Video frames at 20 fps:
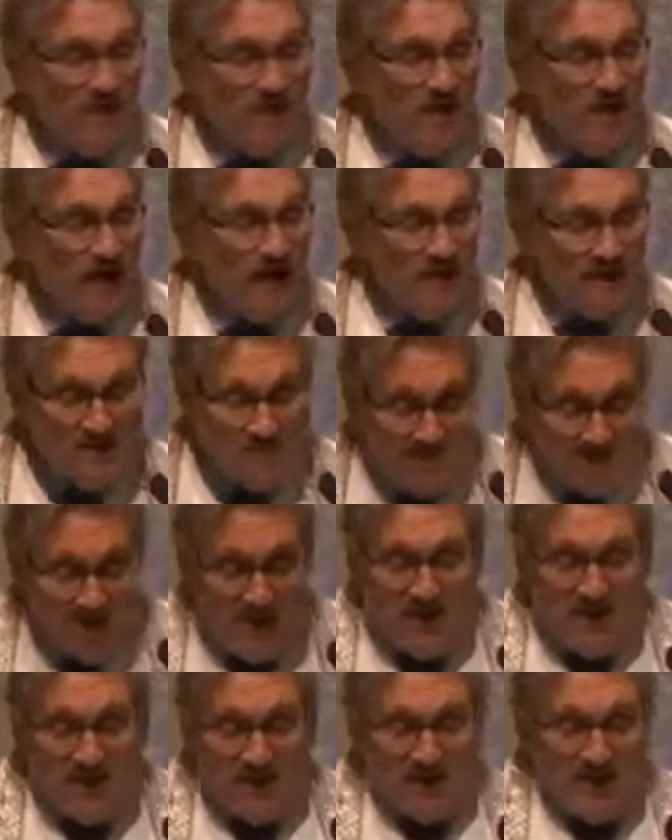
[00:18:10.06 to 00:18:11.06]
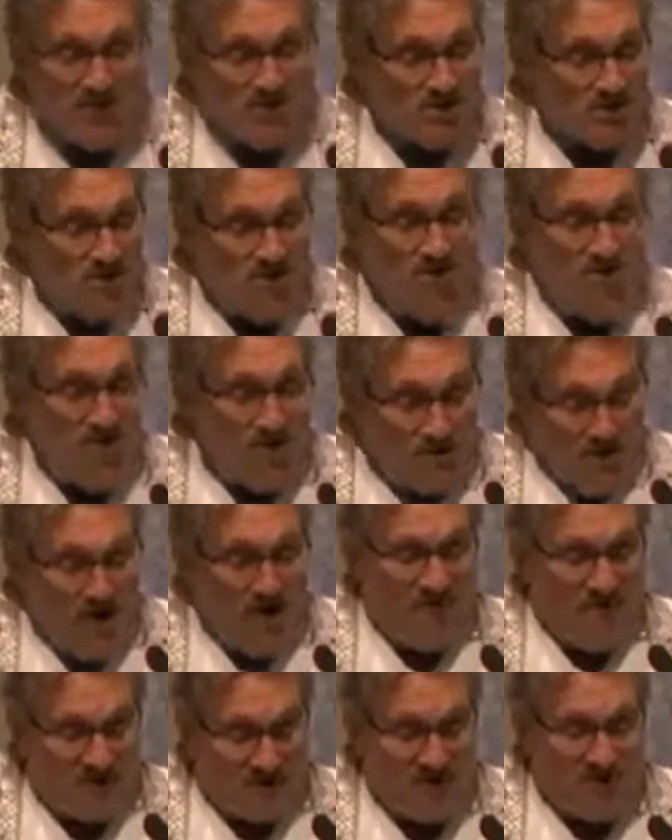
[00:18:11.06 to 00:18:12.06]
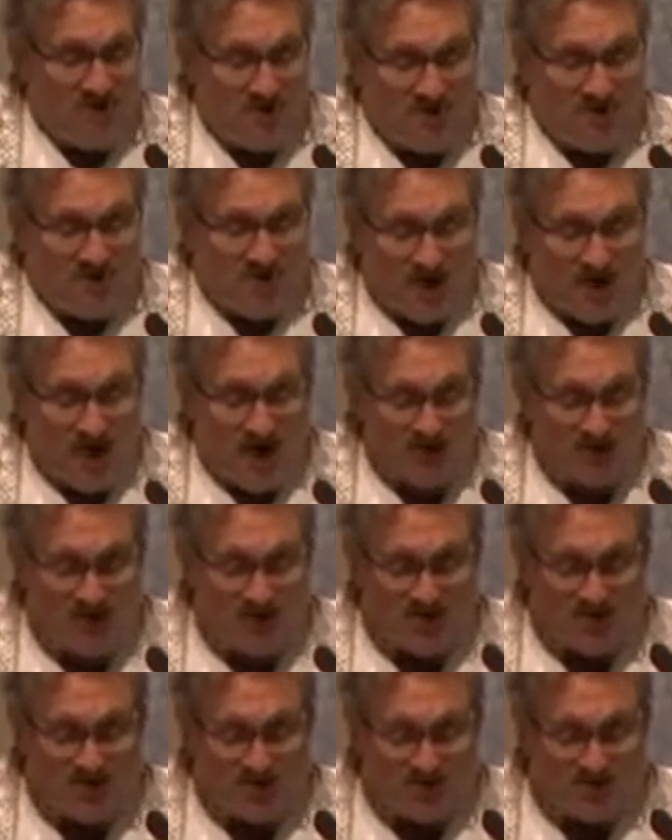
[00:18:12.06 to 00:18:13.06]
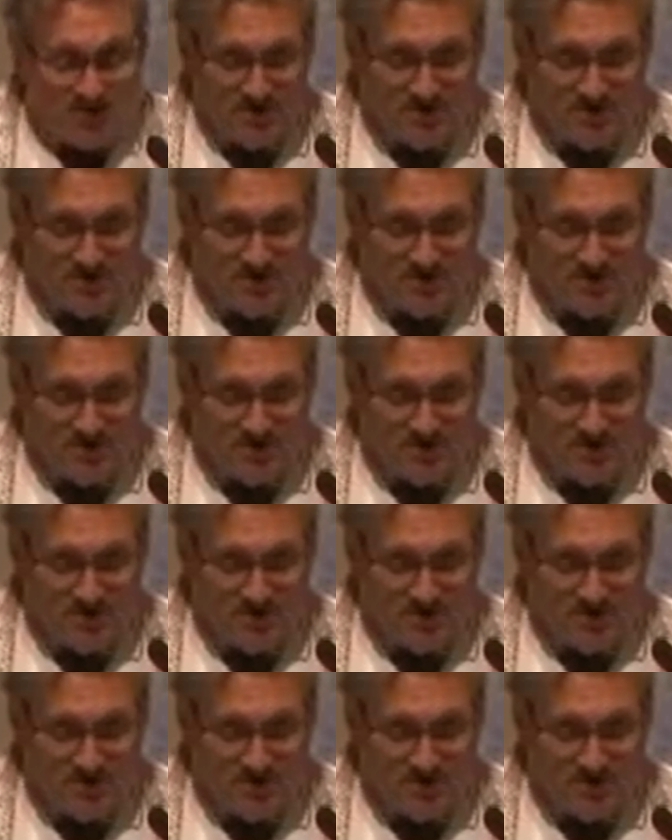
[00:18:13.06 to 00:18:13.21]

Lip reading: And immediately Shlomo offered a response.